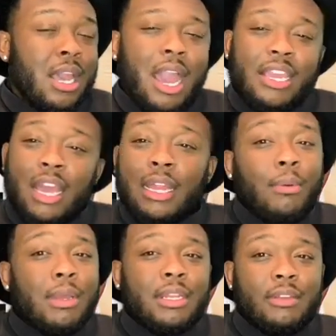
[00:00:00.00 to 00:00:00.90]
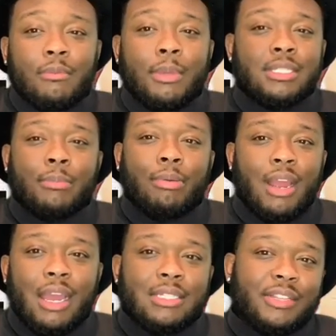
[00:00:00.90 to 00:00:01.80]
Y'all, I wouldn't even be
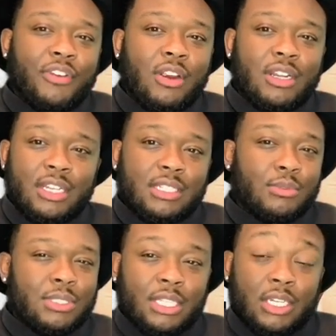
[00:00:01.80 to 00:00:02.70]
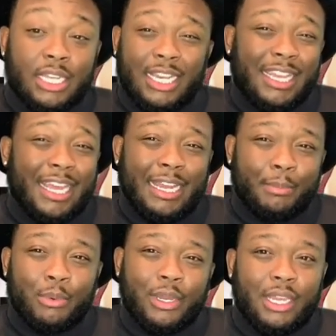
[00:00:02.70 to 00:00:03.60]
surprised if her and Dennis were still together at that
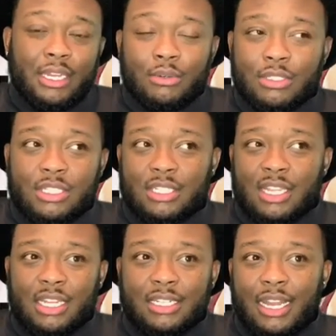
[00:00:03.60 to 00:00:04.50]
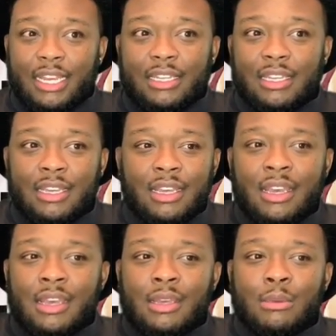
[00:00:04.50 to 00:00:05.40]
point, and it was just kind of like,
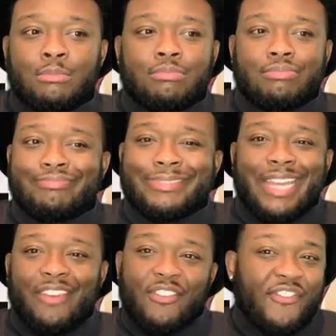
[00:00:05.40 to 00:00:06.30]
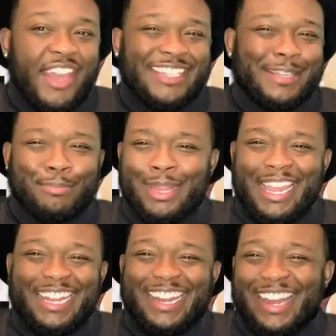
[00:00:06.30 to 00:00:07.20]
saving face and
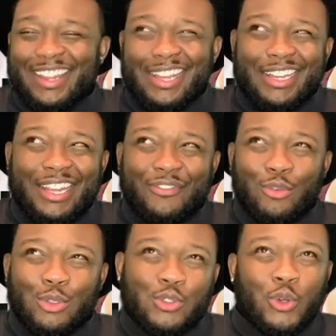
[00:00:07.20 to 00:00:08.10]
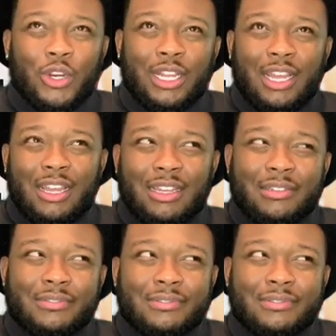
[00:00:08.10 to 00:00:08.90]
playing it out like that for a storyline.